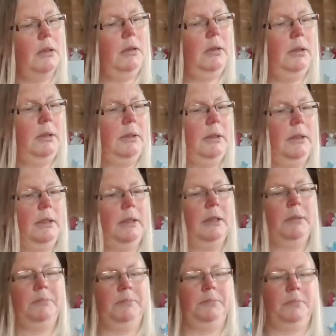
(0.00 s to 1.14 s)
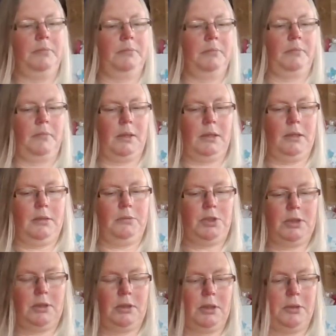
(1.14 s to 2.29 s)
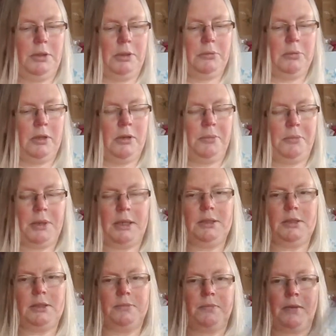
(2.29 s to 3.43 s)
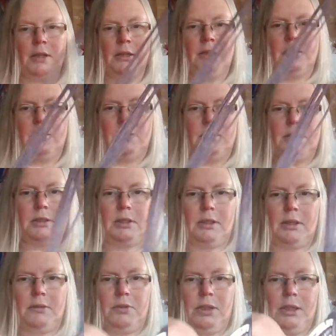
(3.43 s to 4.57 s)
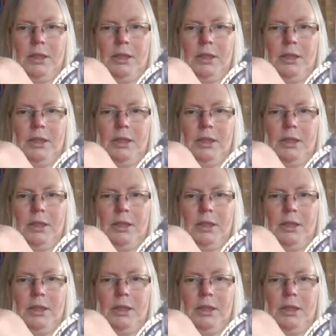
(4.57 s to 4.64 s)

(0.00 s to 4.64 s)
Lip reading: I'm just going at my own pace. This is a lovely